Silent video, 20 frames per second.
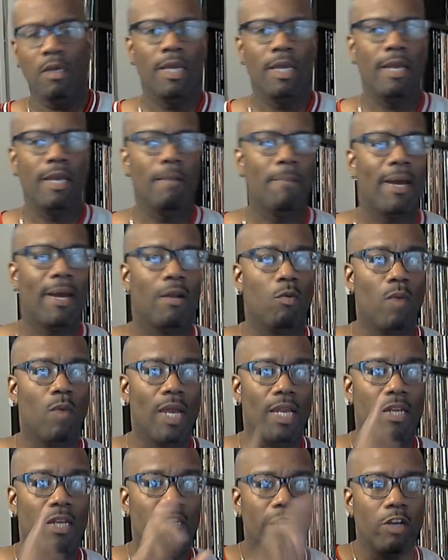And by the
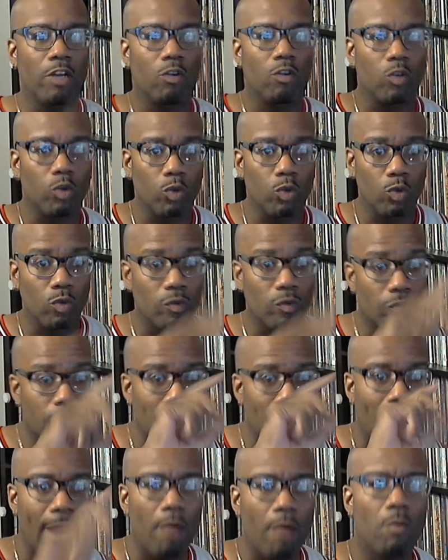way, Needle
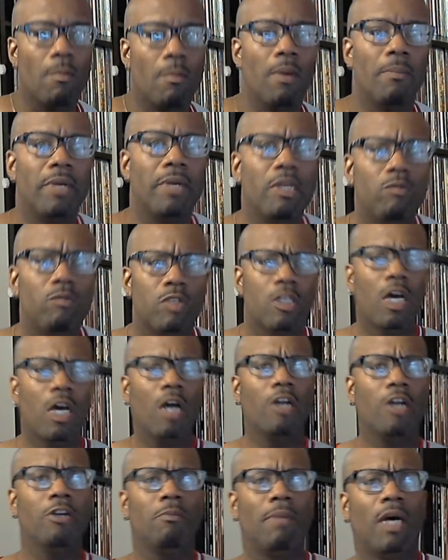Groove. I remember he was
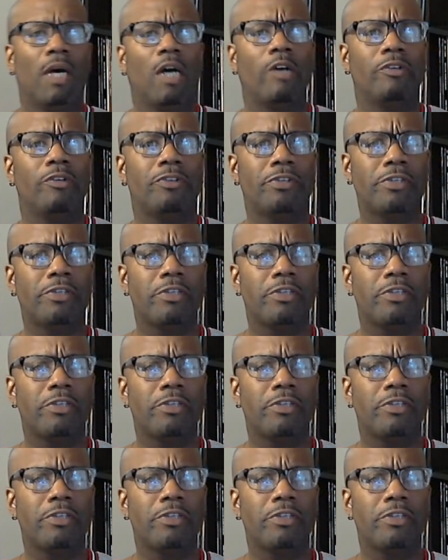talking about